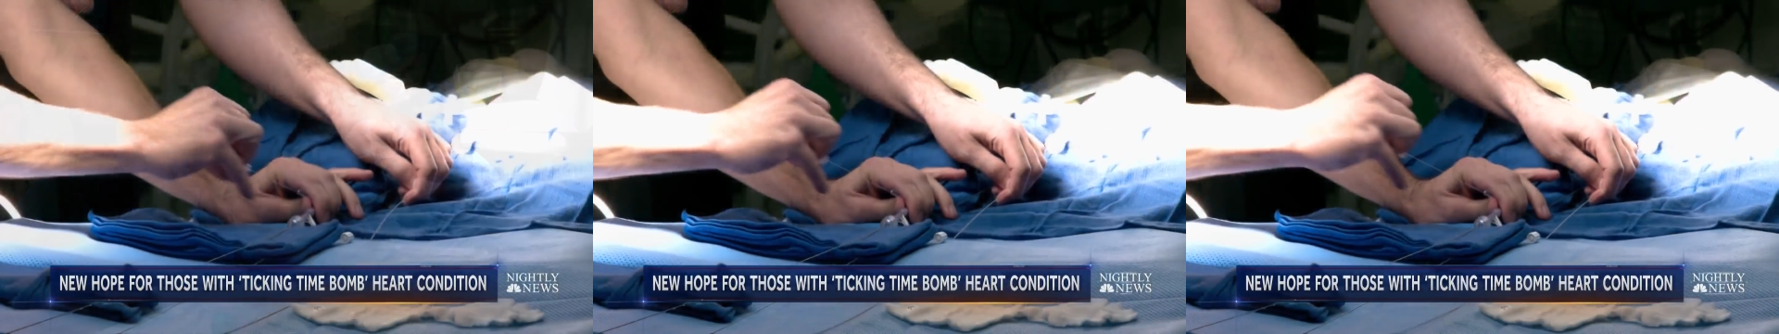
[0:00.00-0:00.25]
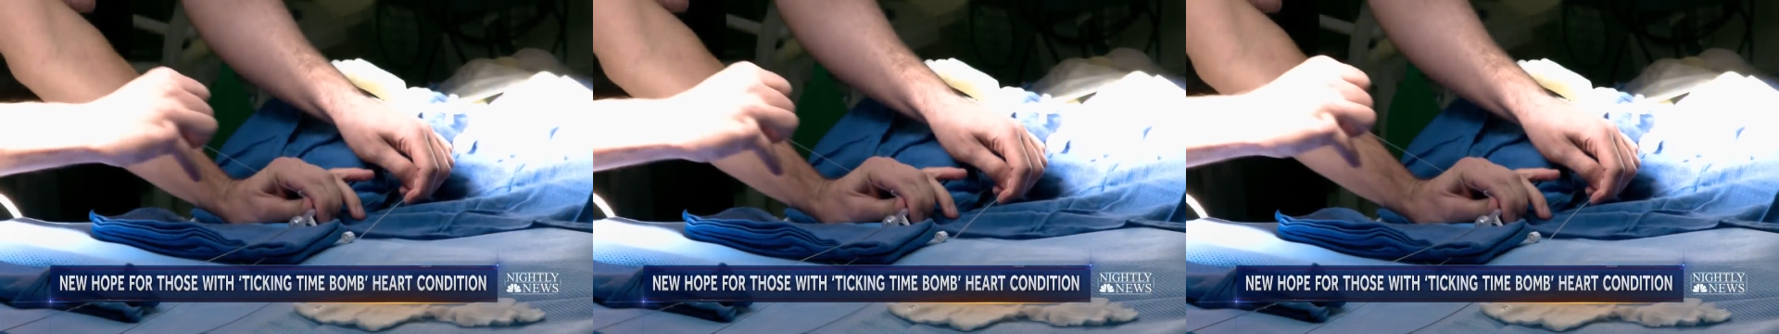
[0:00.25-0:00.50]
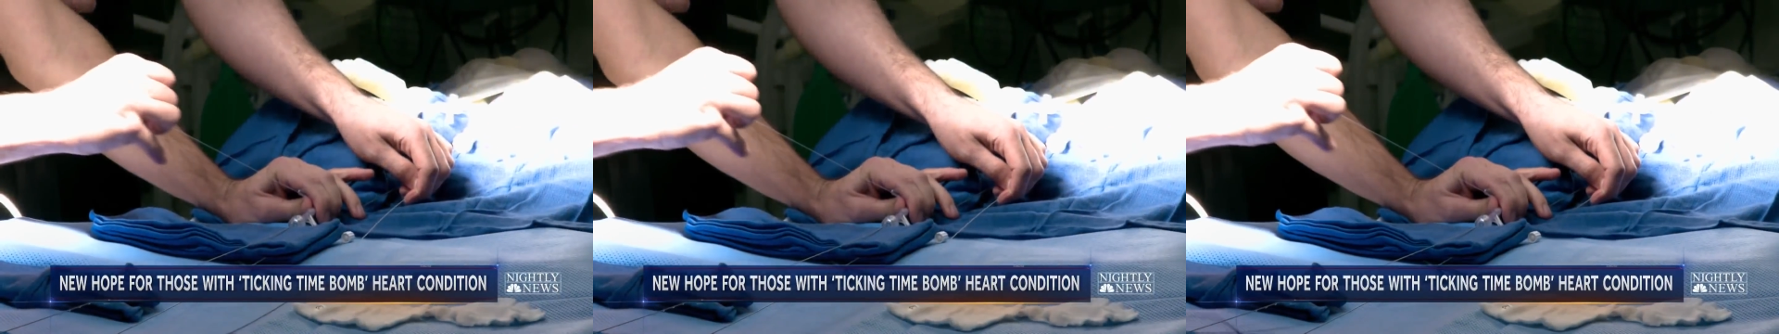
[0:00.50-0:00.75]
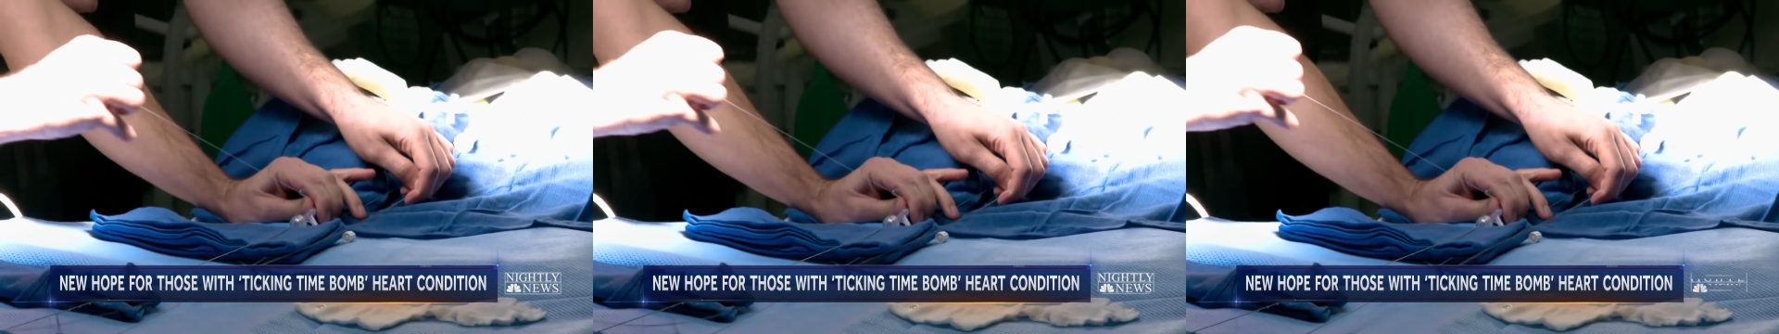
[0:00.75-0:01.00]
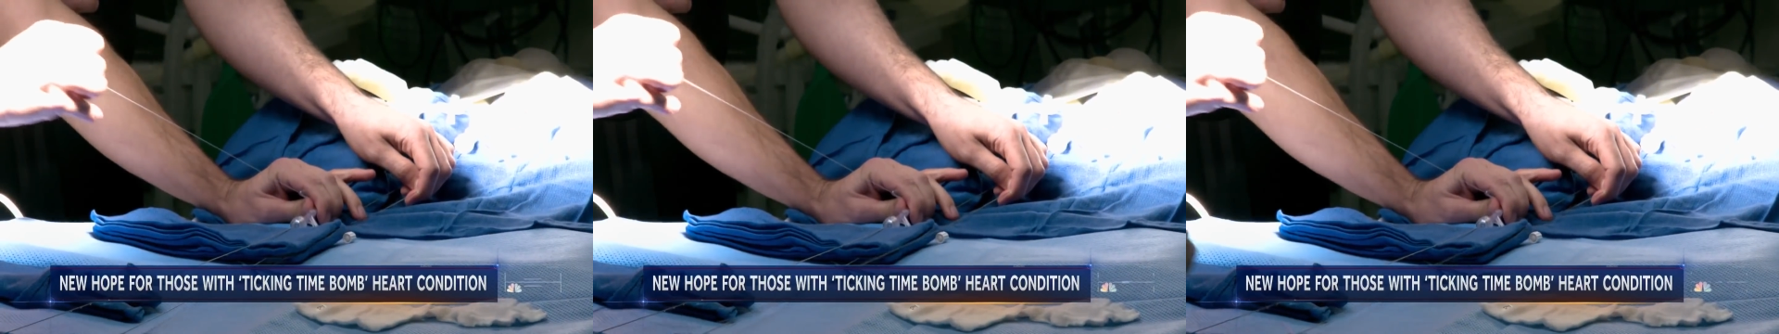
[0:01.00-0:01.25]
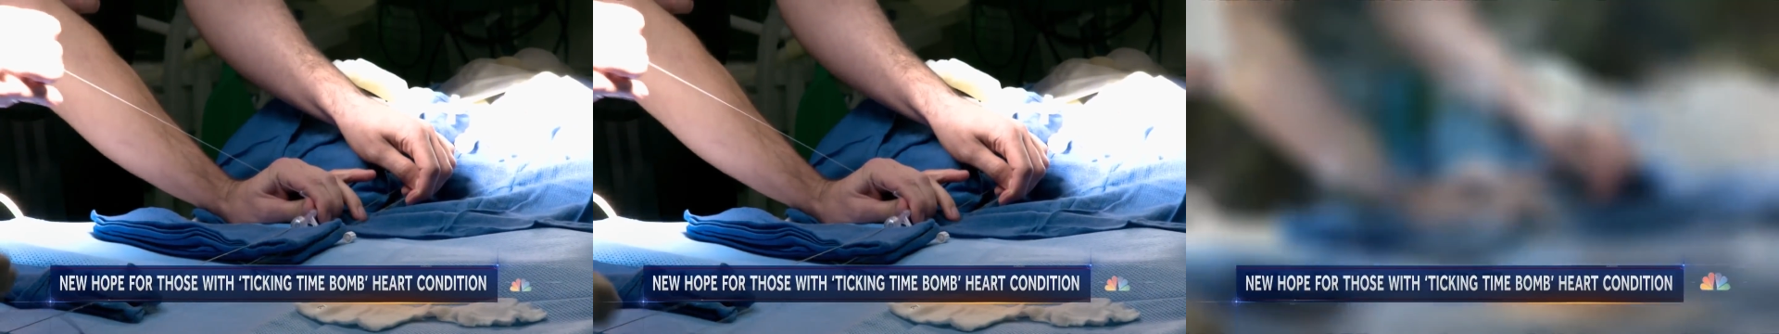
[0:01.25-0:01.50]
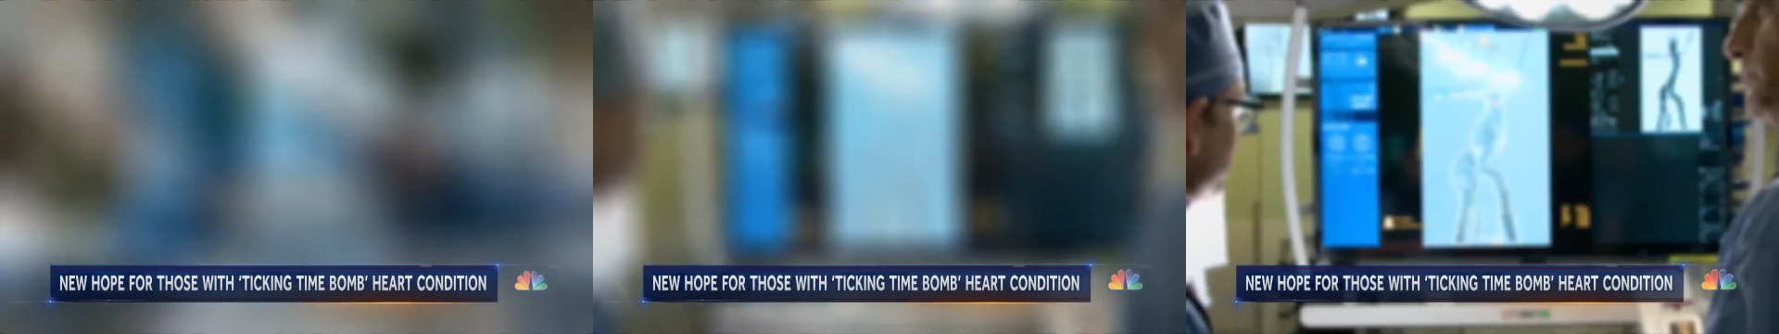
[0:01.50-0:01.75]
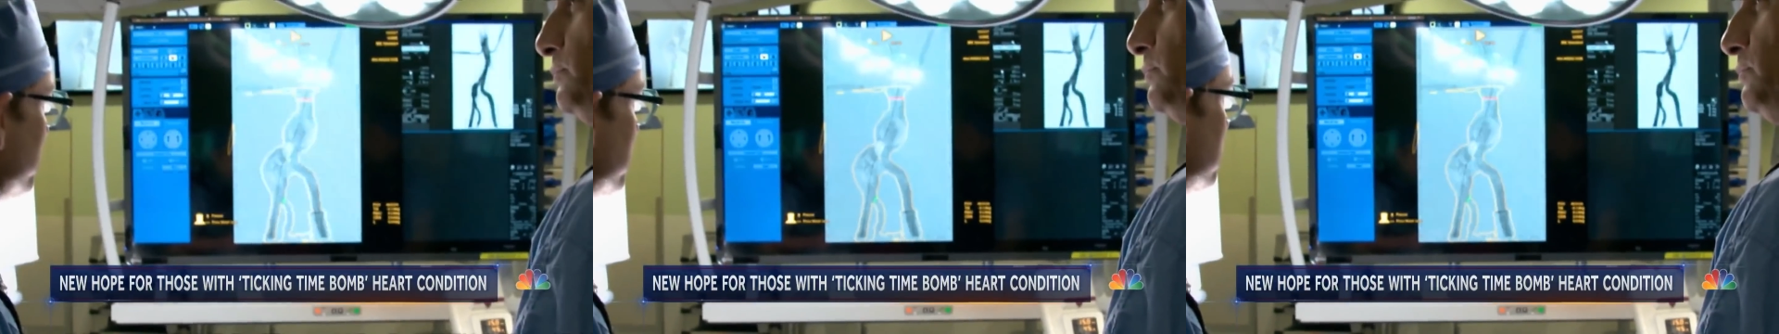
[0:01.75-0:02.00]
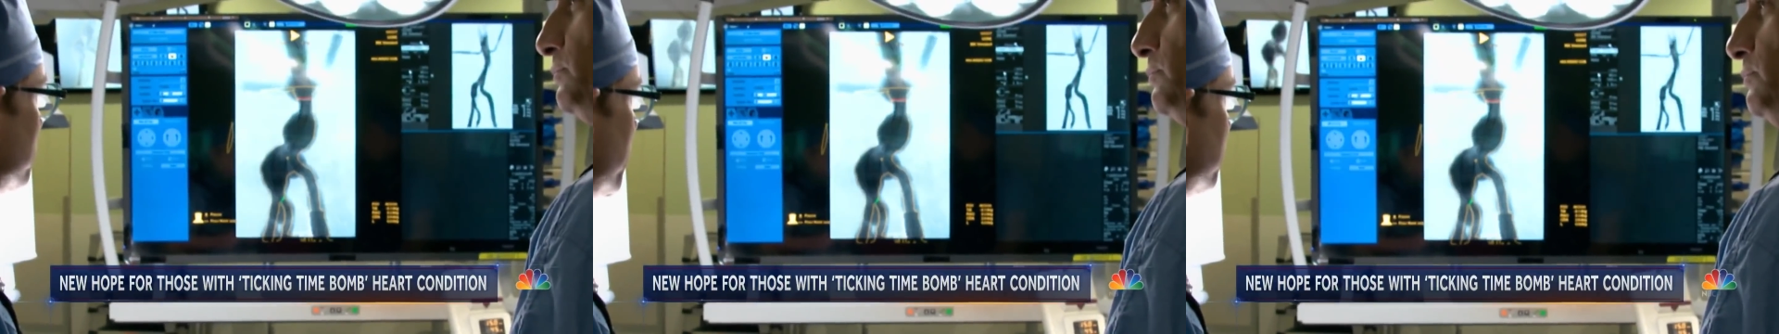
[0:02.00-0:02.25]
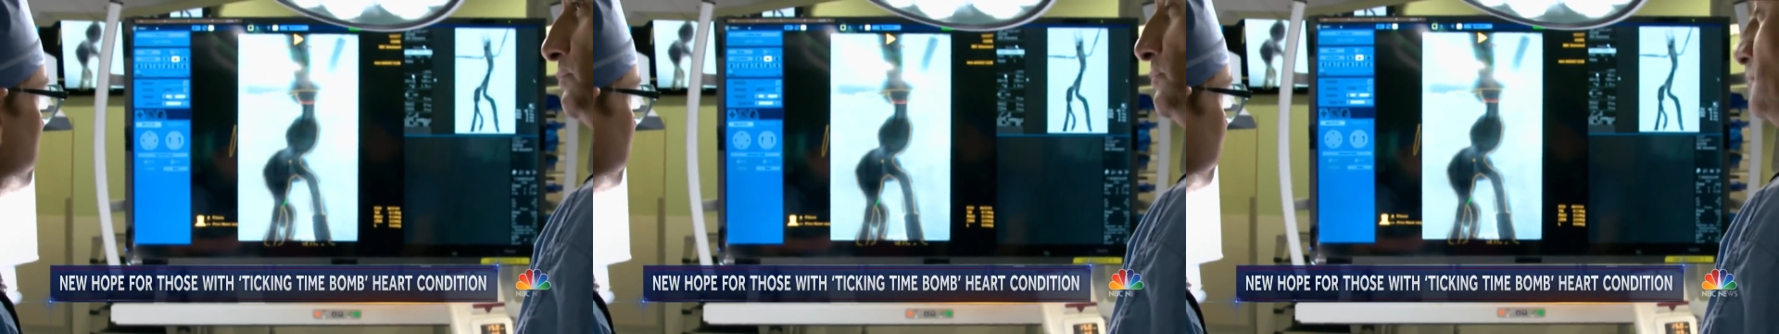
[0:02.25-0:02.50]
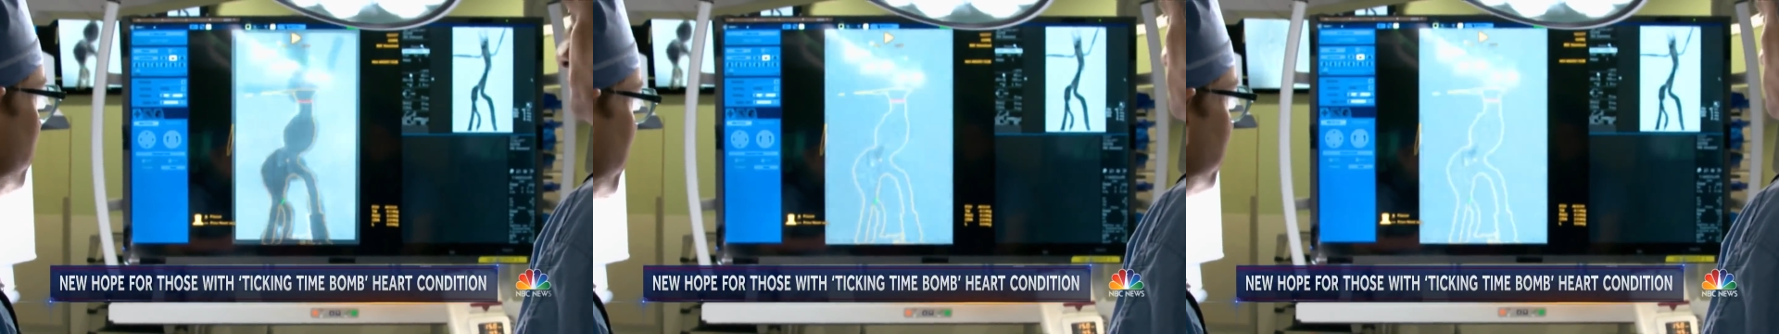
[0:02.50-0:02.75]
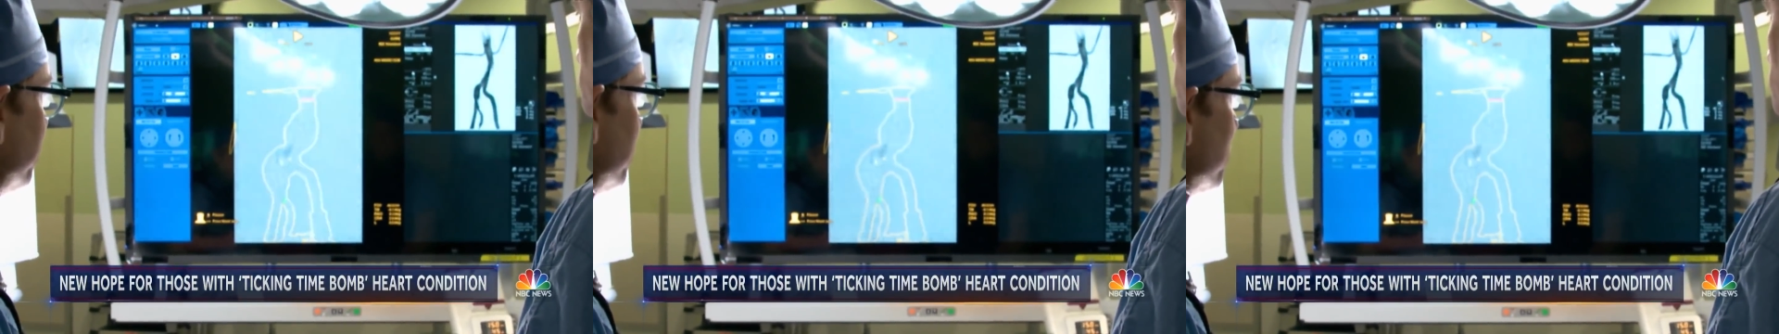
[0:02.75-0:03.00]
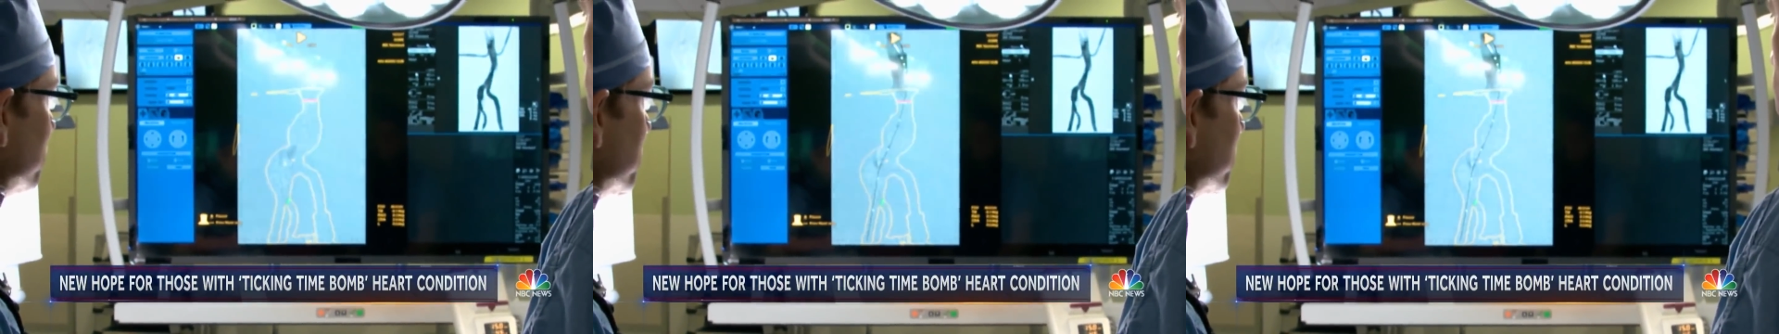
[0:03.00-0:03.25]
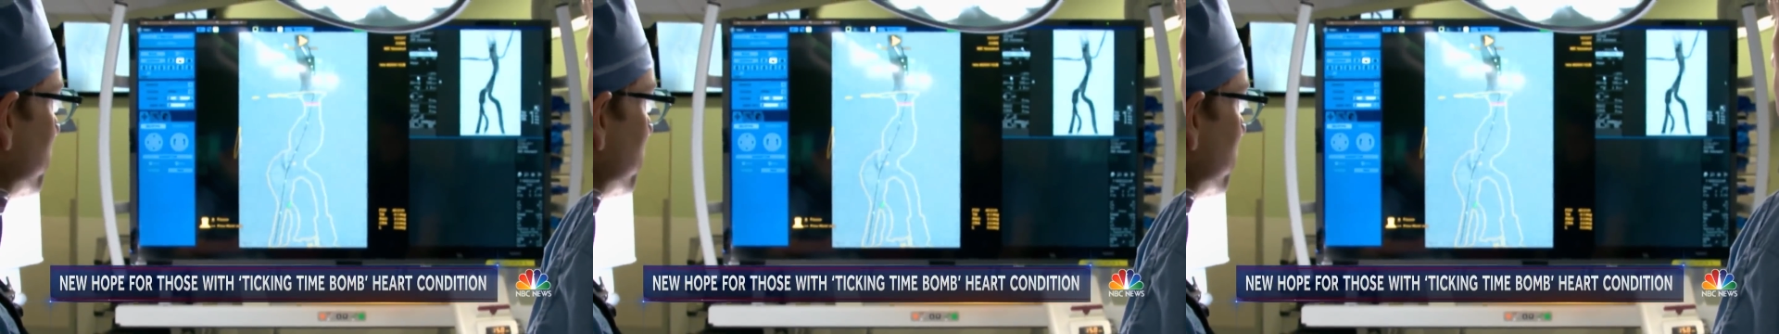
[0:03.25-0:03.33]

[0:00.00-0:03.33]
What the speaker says: [unreadable: no face in view]